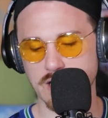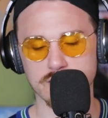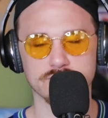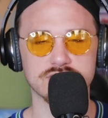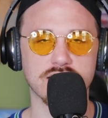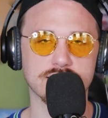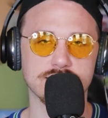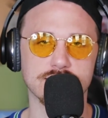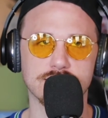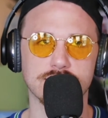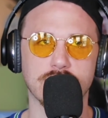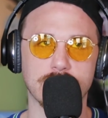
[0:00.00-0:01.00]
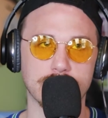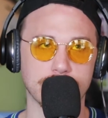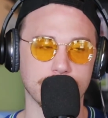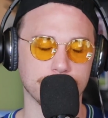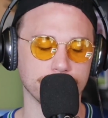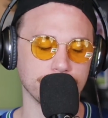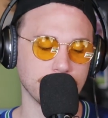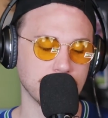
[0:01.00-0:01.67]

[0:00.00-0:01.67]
out of Texas A&M.